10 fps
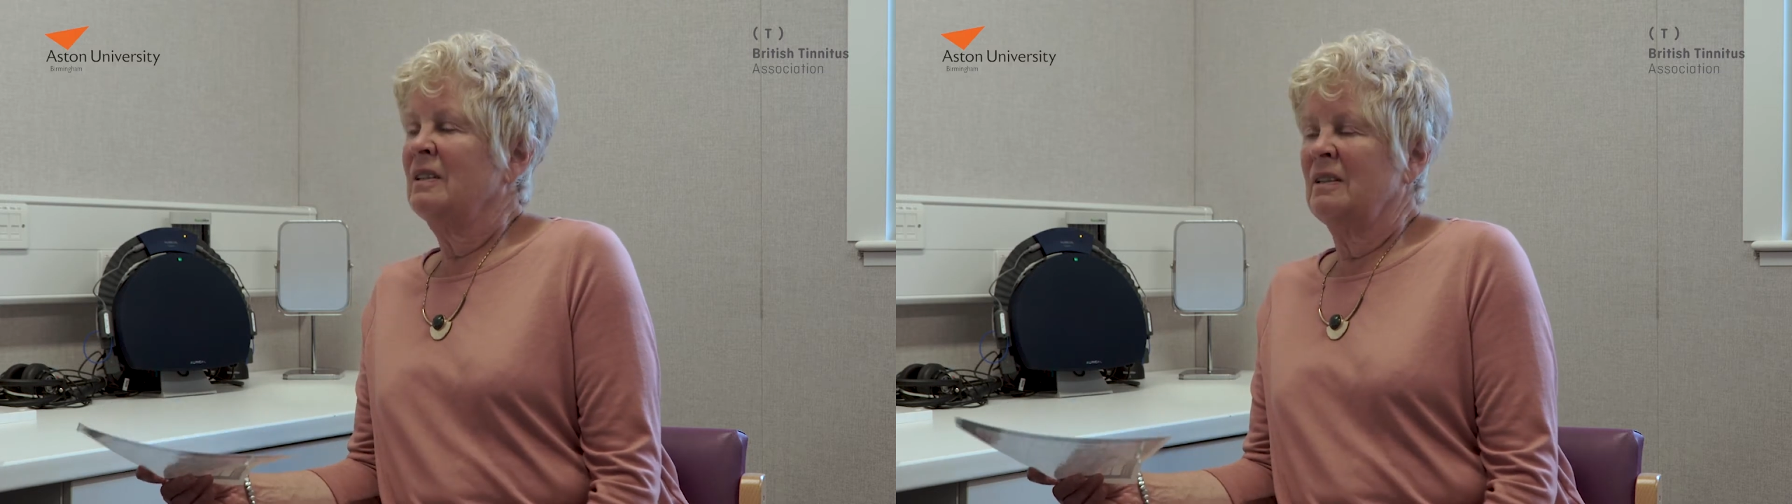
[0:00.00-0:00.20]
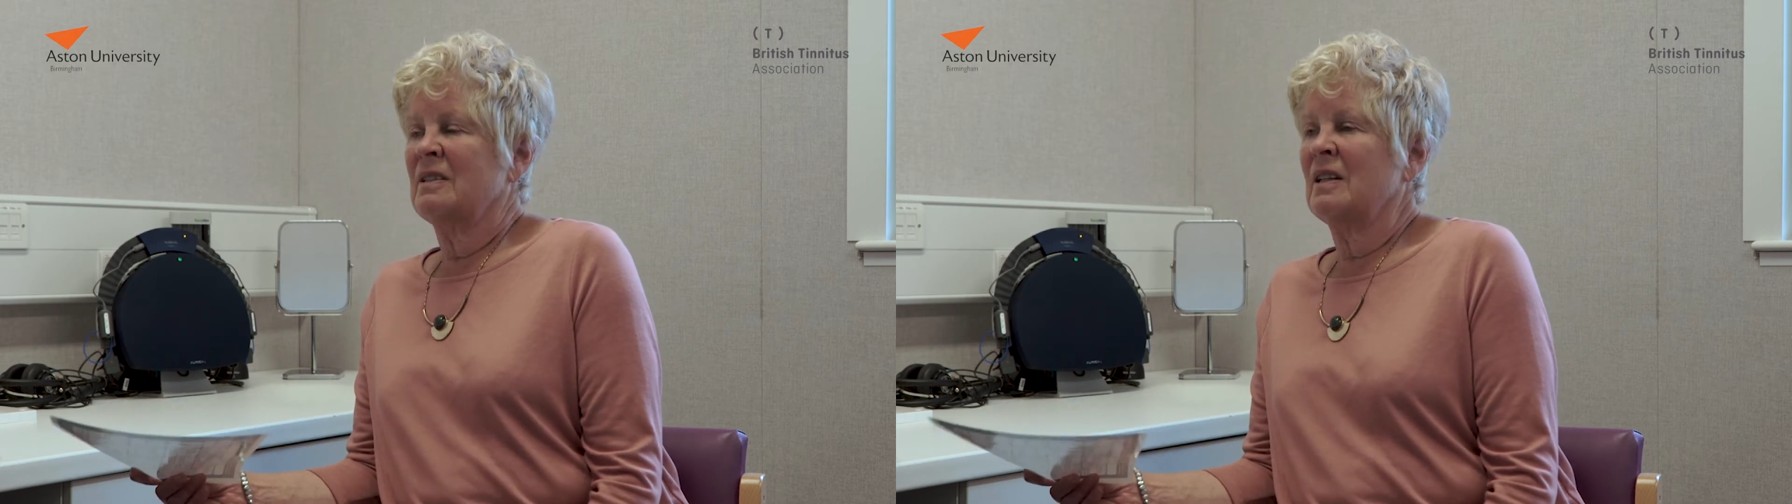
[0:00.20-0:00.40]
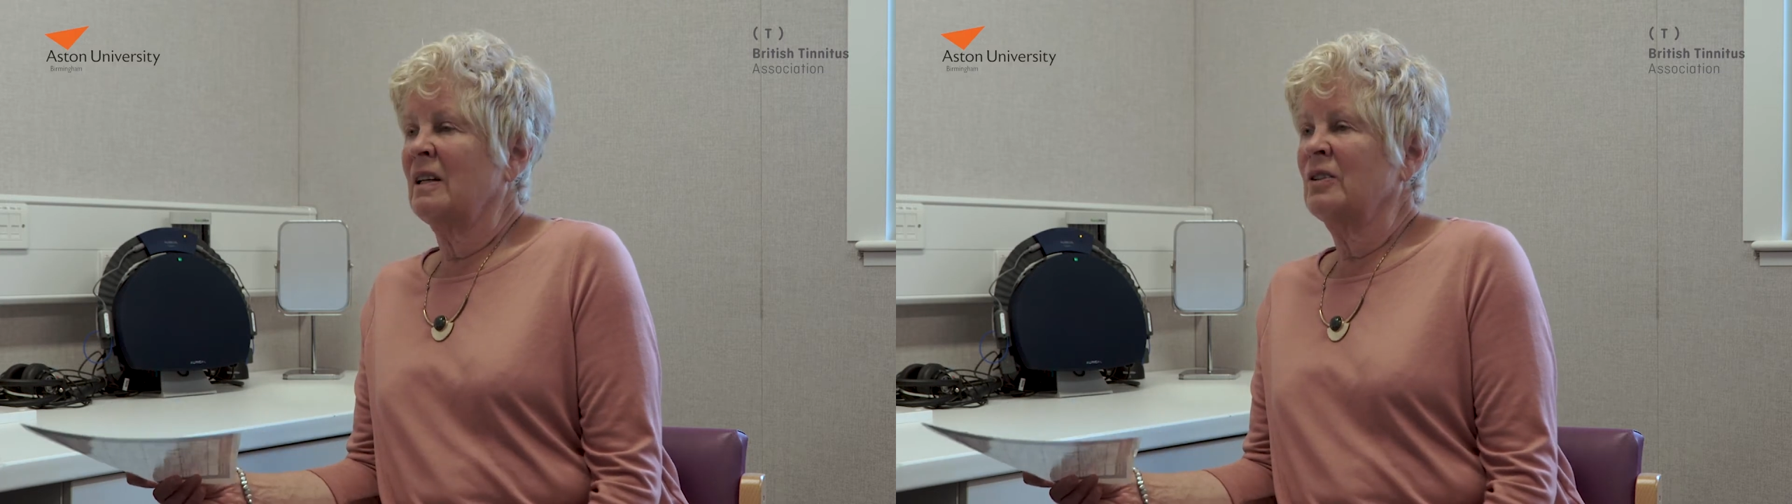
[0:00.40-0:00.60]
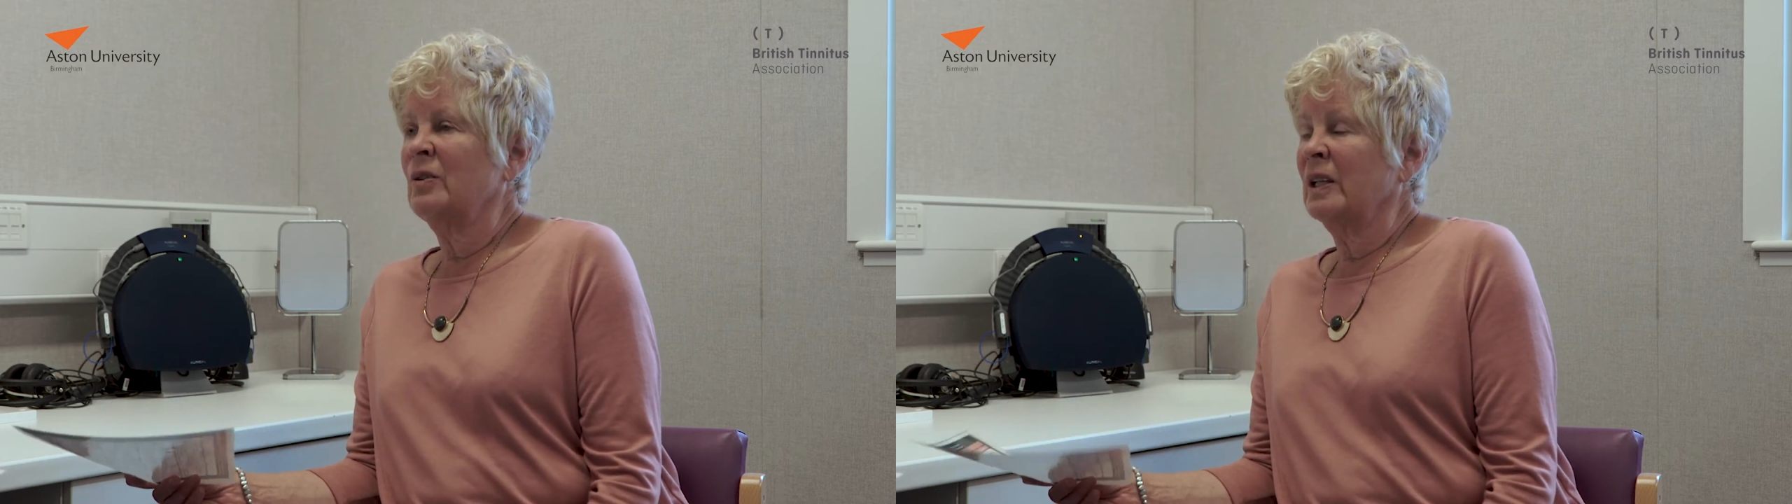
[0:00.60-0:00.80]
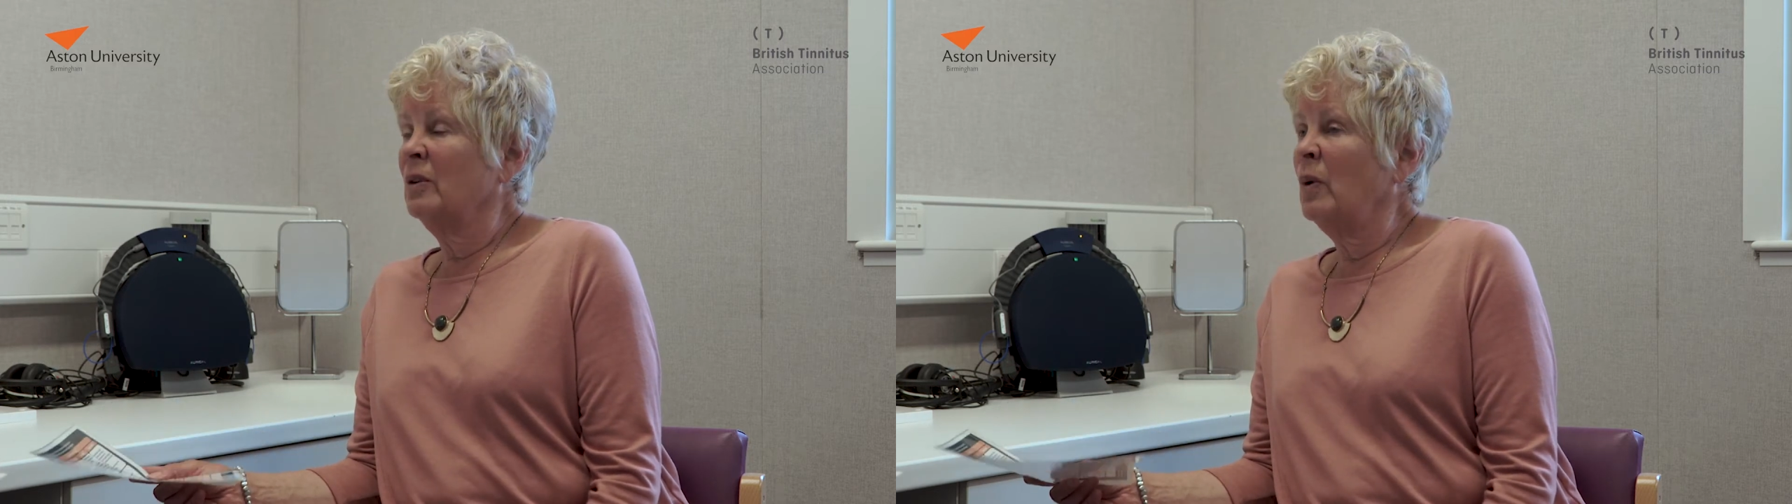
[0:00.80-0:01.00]
it's not
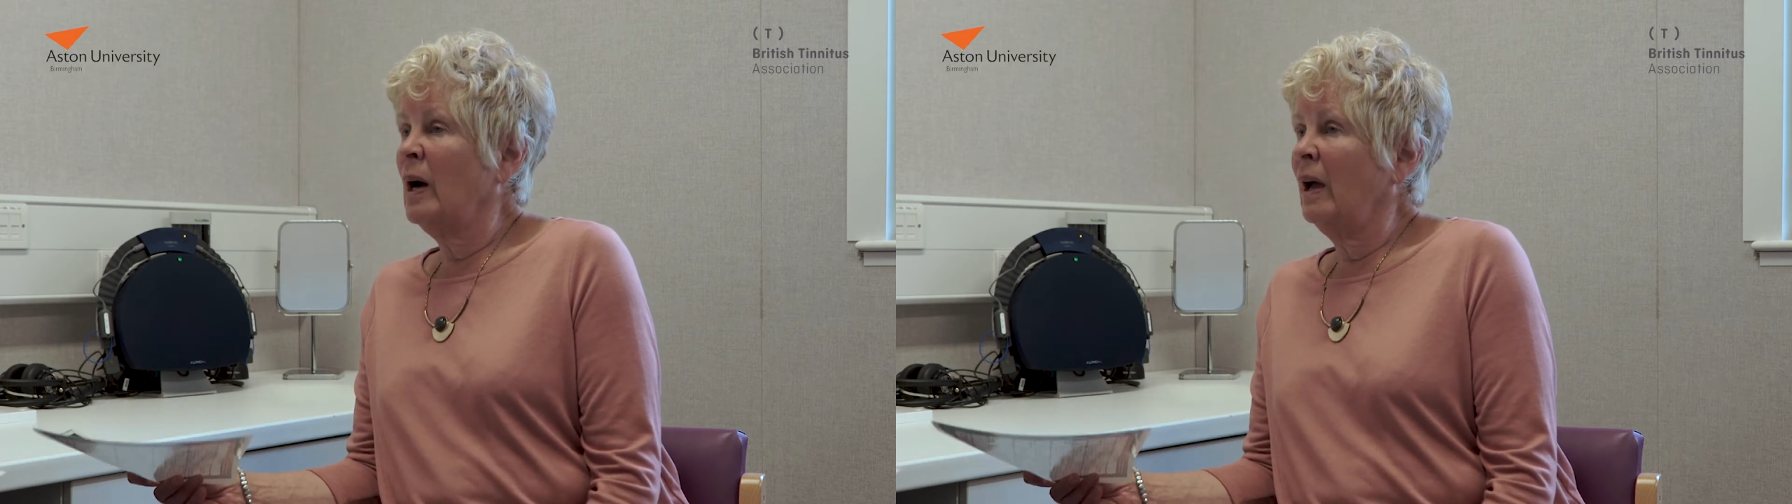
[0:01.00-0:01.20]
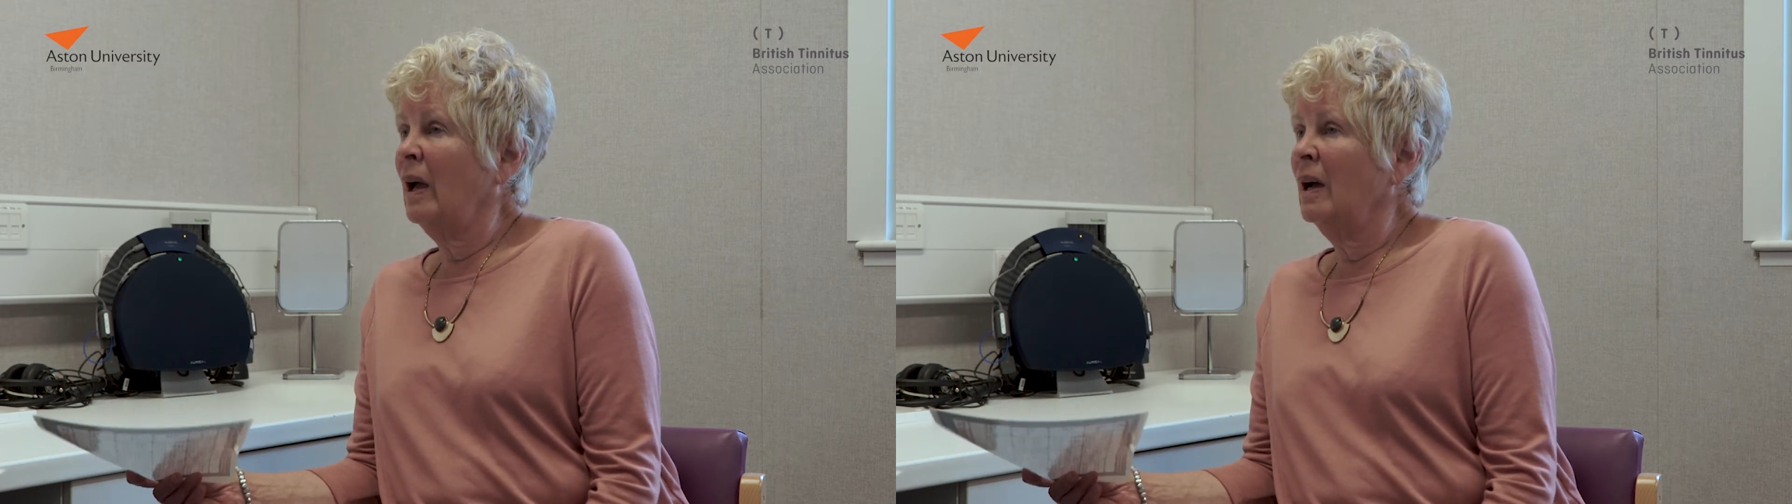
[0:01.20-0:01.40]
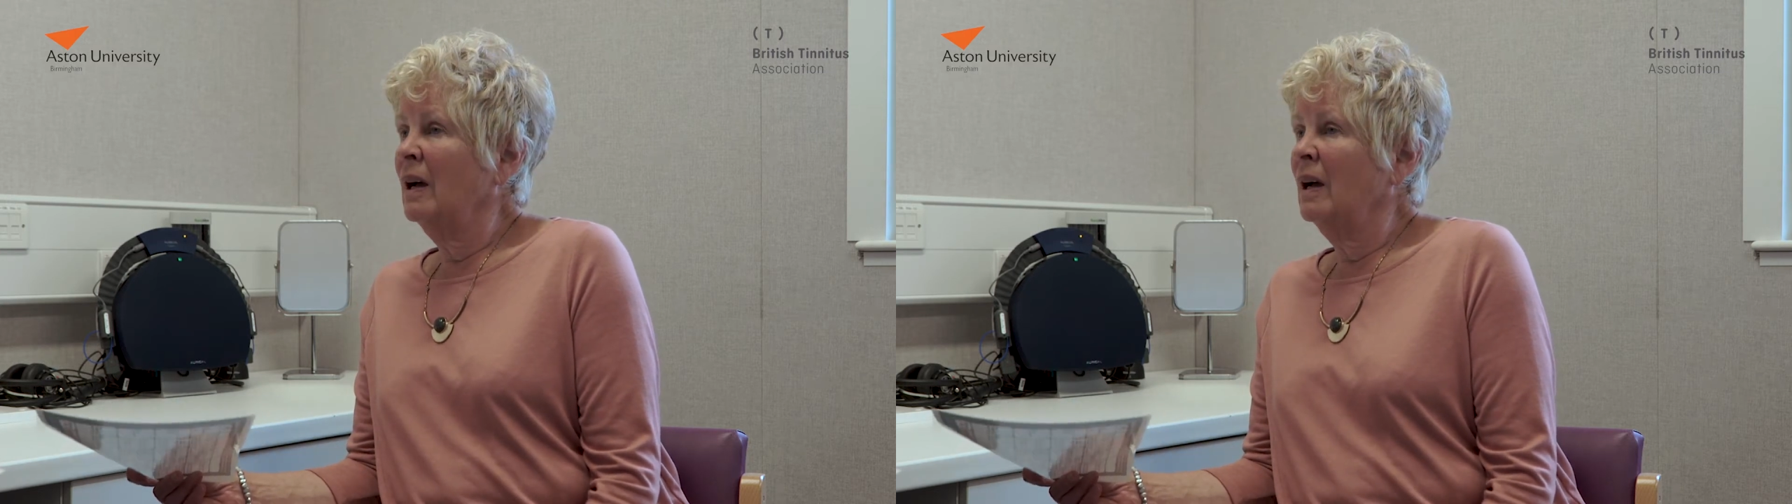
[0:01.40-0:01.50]
going away.